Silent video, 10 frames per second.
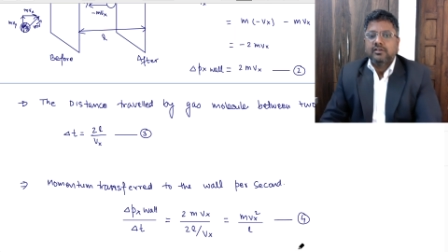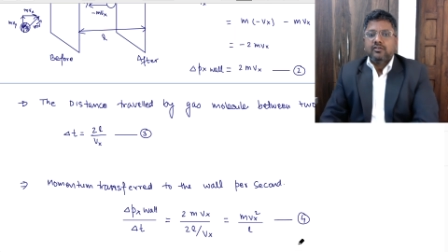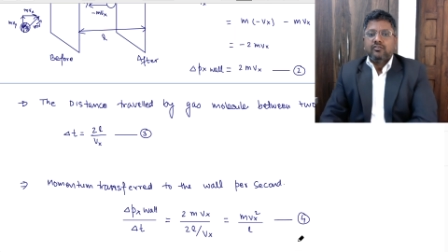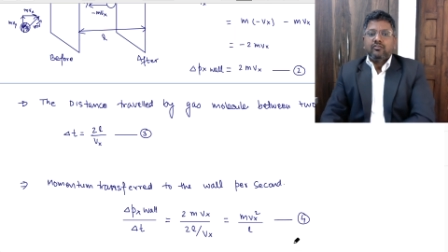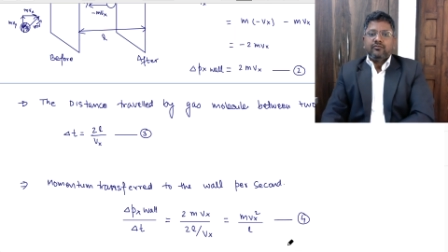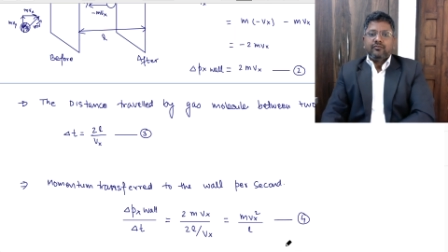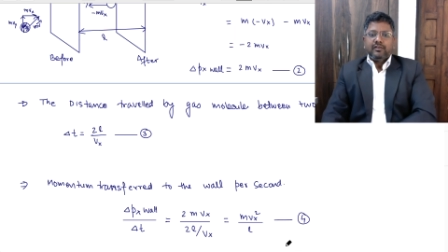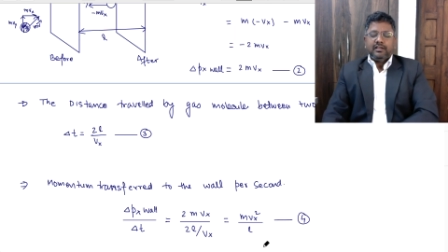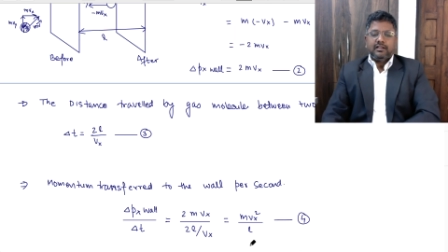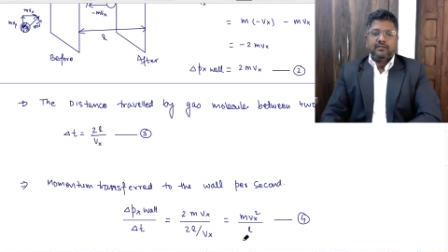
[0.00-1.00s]
Hopefully
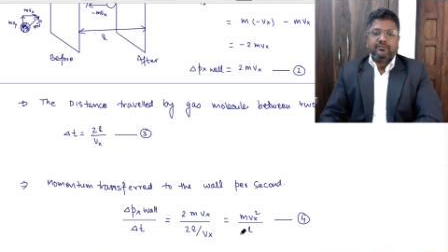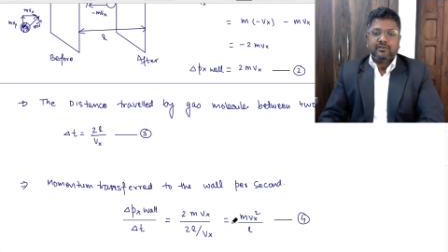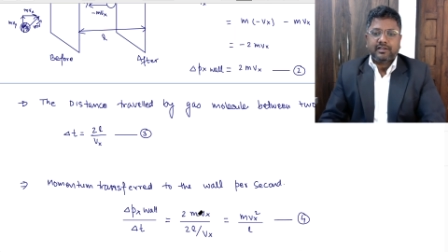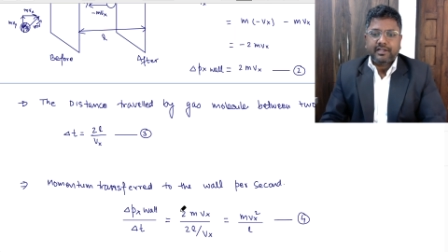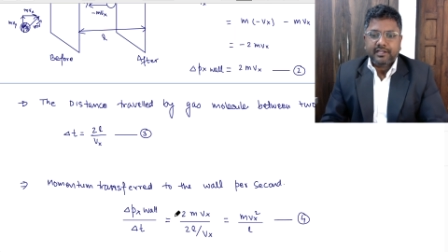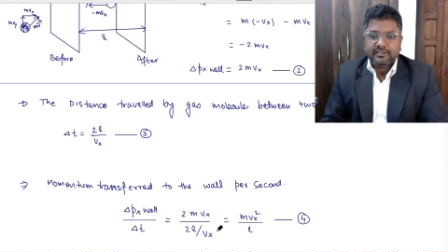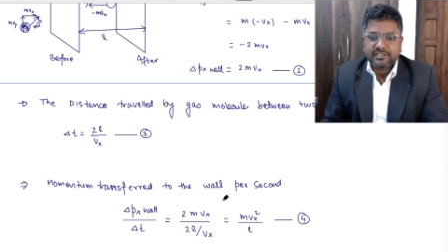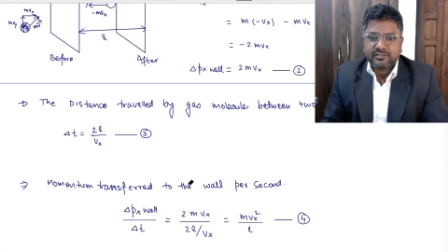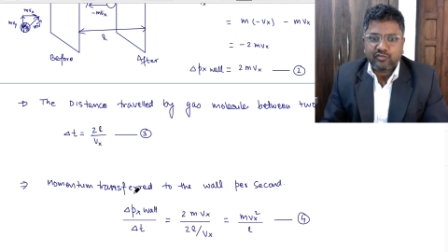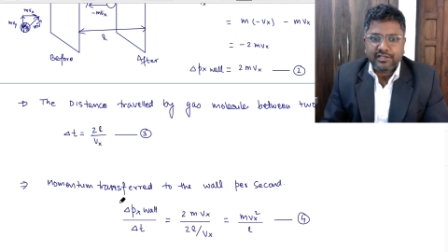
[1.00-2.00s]
all of you are getting
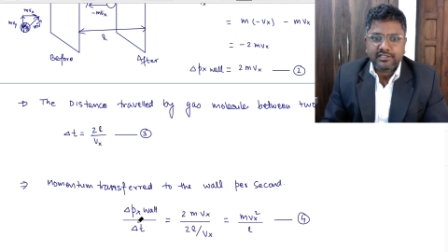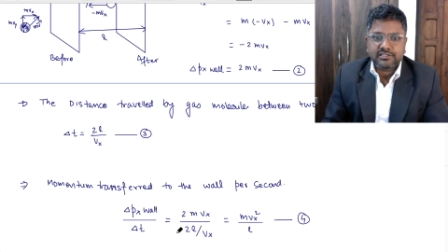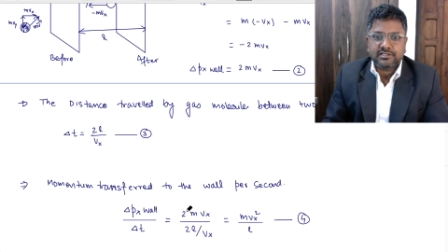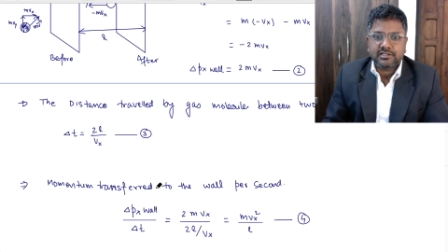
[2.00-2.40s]
this point.